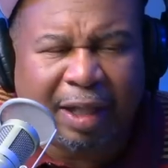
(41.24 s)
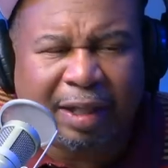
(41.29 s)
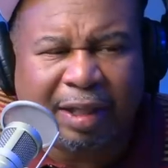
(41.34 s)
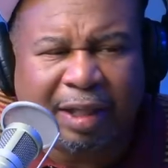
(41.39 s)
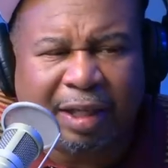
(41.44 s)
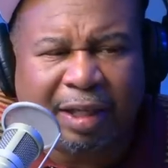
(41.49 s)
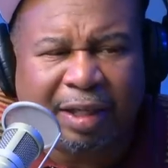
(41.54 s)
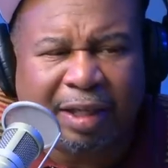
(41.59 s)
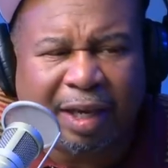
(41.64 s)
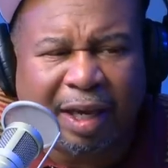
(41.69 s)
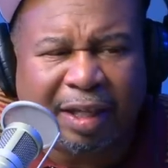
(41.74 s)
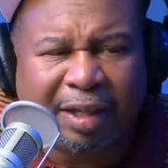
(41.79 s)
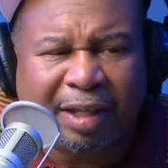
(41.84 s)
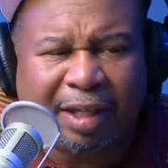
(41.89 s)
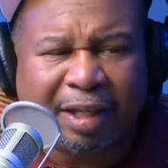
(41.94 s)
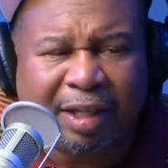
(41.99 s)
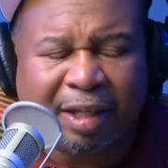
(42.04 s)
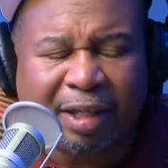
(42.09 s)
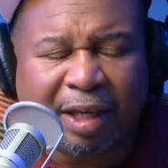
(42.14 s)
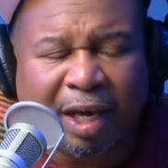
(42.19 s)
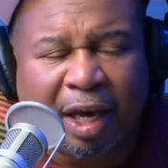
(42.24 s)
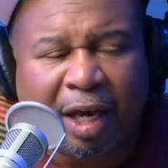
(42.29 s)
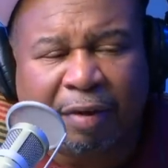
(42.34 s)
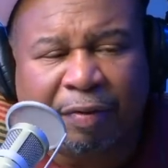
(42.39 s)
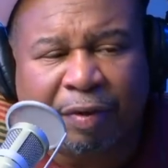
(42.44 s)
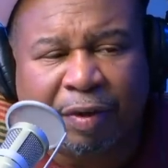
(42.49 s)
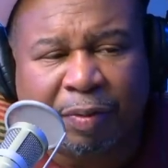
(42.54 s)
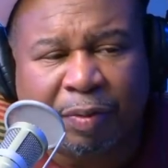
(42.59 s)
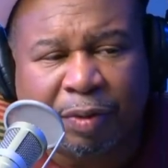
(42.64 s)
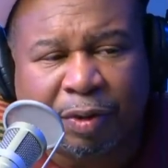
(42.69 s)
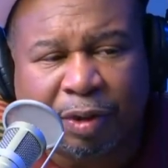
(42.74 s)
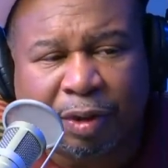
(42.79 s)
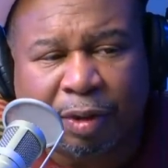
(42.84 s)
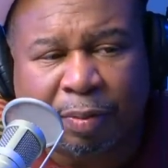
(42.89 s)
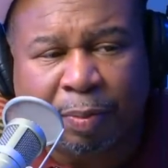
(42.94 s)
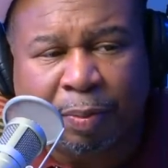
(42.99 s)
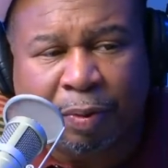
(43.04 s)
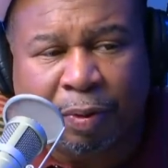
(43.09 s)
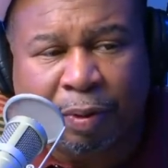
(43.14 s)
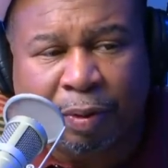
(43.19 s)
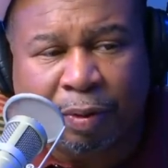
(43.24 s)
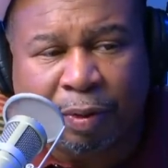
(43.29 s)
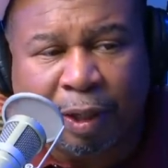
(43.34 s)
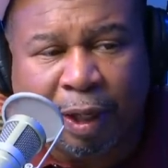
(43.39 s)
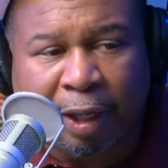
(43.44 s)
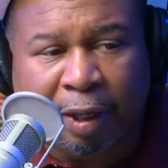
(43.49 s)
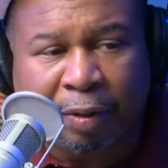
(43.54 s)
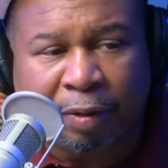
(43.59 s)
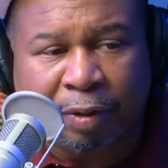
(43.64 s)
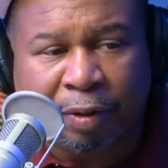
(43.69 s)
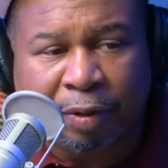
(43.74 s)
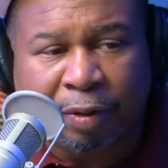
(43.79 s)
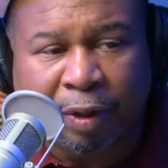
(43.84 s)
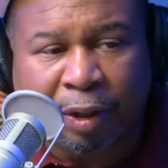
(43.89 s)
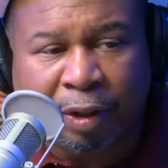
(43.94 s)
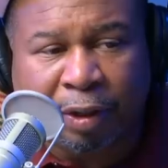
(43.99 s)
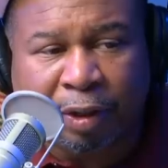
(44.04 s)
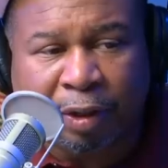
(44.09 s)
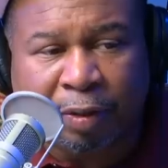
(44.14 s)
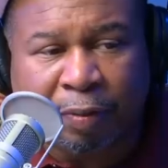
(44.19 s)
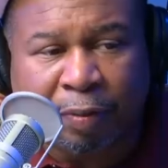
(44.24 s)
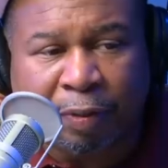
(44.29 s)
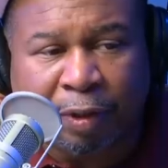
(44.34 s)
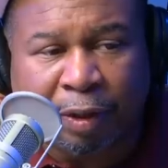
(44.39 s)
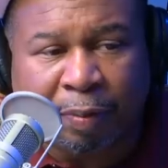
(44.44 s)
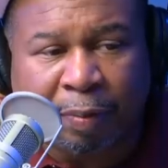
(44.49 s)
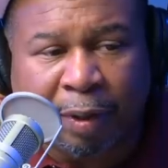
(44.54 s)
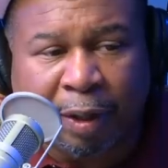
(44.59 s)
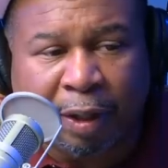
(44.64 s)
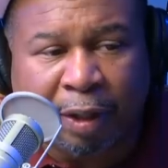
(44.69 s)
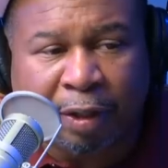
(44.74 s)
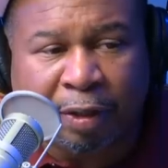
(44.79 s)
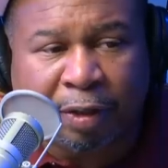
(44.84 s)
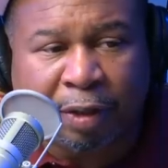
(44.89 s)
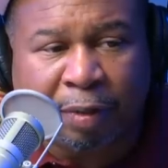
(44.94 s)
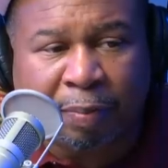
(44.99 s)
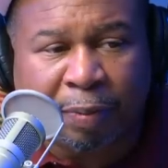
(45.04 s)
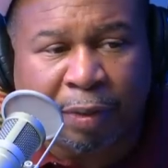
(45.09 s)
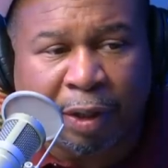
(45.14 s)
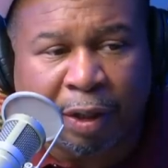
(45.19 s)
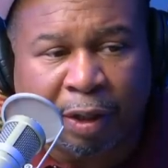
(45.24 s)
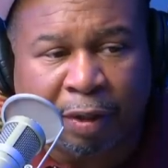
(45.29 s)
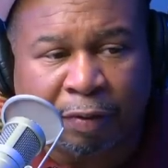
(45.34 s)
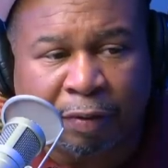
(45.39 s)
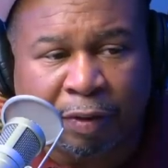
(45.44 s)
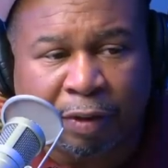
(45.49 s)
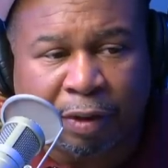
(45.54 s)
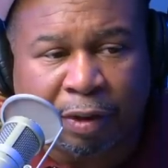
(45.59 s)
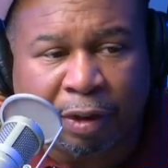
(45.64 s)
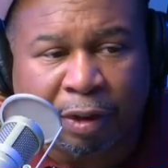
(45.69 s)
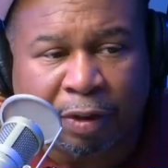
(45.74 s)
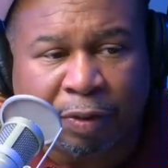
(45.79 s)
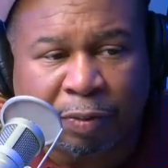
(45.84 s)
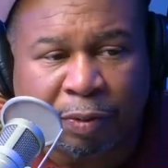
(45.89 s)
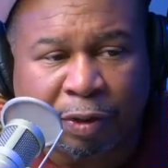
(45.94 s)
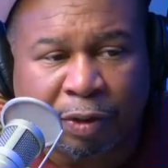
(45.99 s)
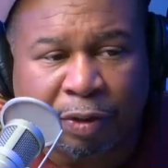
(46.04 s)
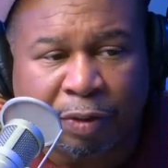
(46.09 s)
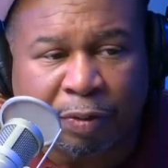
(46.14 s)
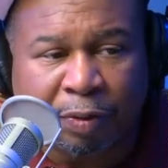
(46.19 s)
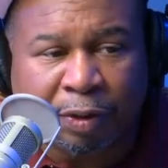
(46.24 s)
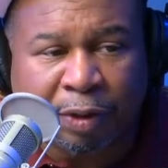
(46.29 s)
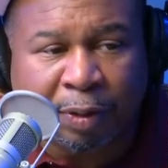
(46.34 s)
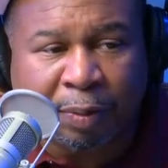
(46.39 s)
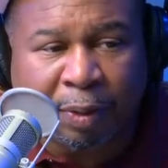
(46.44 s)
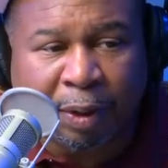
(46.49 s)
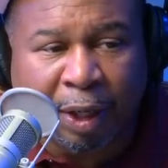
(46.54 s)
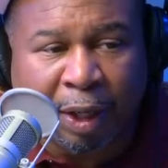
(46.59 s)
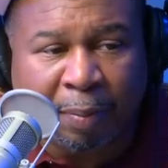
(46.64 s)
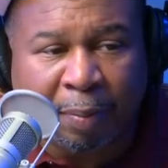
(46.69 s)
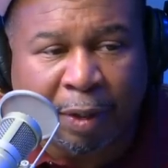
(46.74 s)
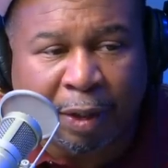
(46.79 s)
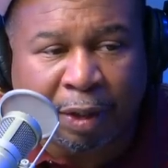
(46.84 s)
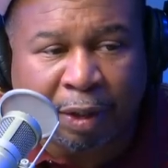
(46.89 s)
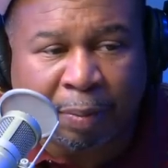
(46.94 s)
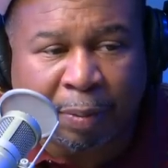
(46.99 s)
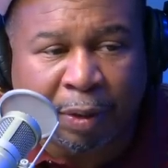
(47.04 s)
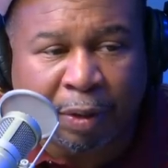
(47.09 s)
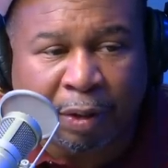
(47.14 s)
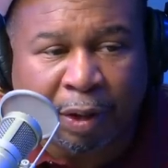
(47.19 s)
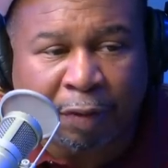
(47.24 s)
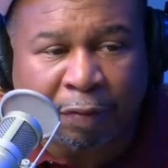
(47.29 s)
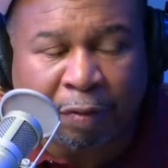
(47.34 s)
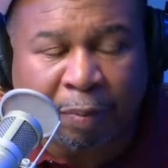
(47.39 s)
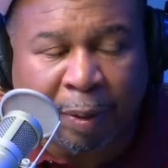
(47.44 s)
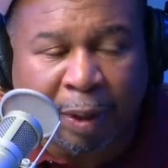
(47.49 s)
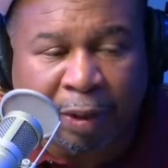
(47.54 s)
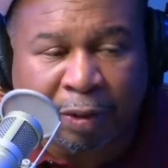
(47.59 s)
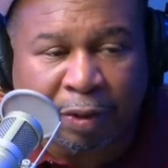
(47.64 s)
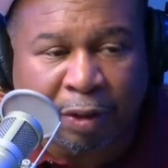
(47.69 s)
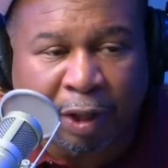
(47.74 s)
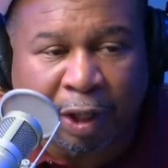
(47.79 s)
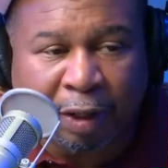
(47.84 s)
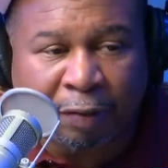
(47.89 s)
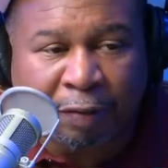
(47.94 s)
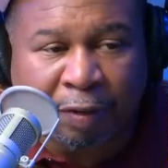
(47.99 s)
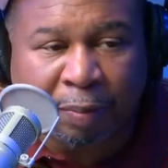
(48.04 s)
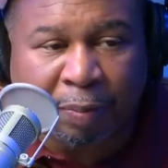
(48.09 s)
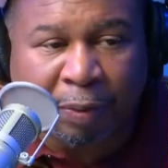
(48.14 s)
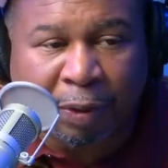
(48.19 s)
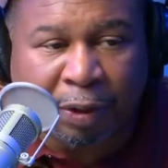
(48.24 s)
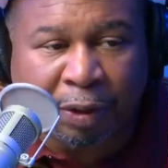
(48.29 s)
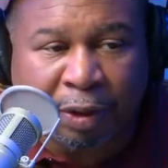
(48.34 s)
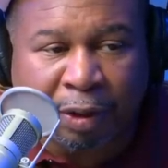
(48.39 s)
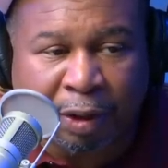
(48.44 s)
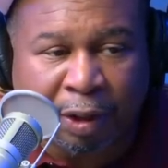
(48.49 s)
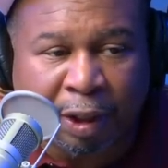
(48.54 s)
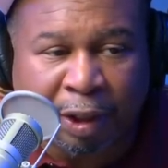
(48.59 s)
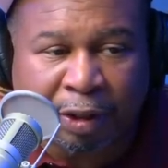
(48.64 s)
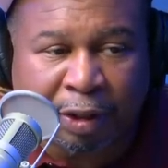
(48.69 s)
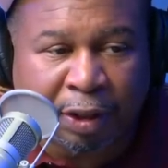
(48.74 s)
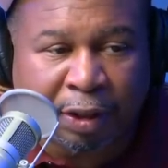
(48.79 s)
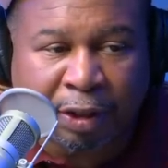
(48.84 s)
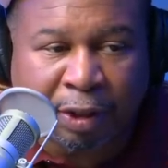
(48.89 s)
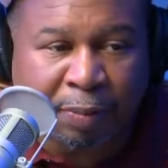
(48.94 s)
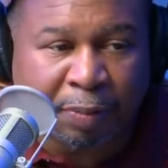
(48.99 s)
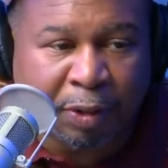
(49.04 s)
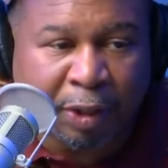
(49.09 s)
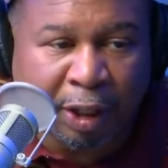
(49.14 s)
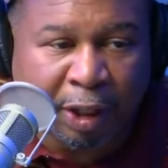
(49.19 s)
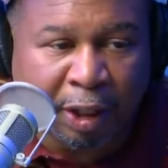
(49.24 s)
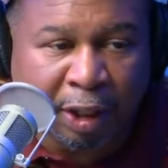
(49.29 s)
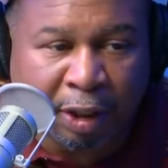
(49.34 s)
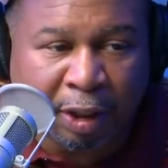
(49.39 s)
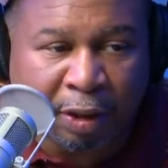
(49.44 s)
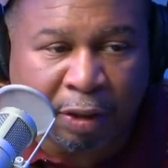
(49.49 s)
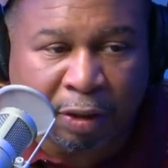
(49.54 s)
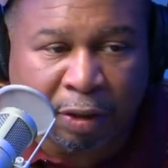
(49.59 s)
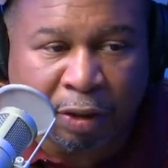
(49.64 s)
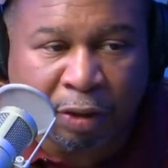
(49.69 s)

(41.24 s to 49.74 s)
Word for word: I think, I think a lot of it was just boiled down to I just didn't want anybody to talk me out of it. Because when you're doing something that monumental, everybody's going to have an opinion, and that's yeah. just him taking yep.